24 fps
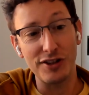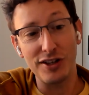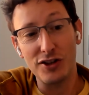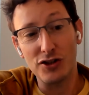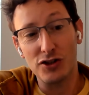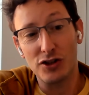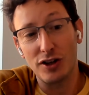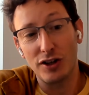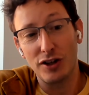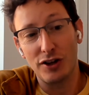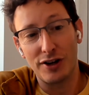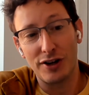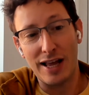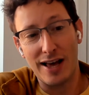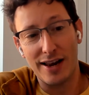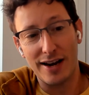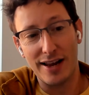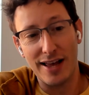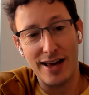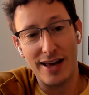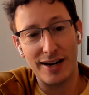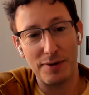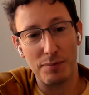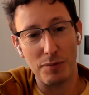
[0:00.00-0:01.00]
needs to learn how
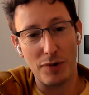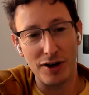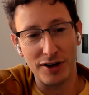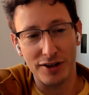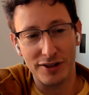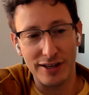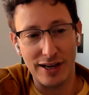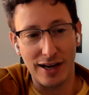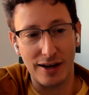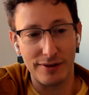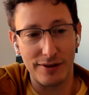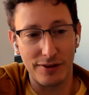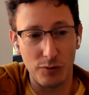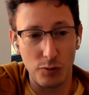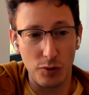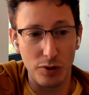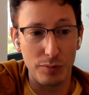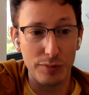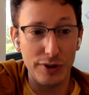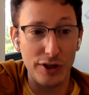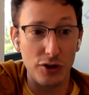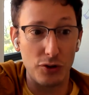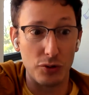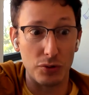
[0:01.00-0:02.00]
to edit Markdown, and
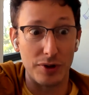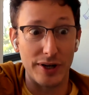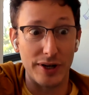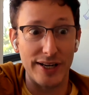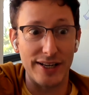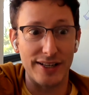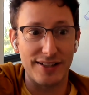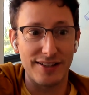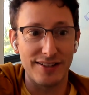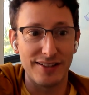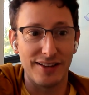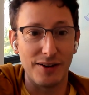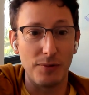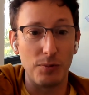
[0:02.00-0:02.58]
we'll be great.